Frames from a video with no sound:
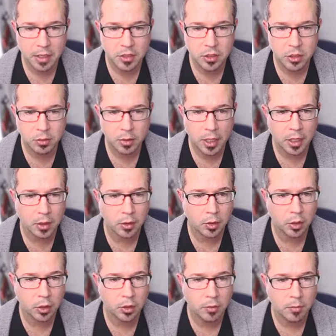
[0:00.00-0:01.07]
to
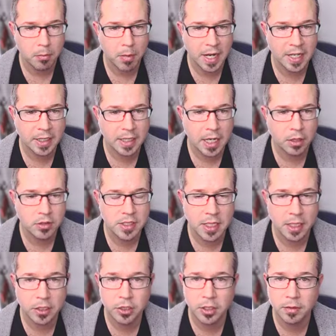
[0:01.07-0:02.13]
our My Account
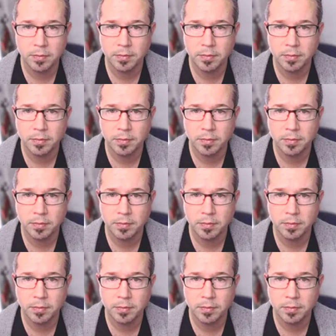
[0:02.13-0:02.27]
section.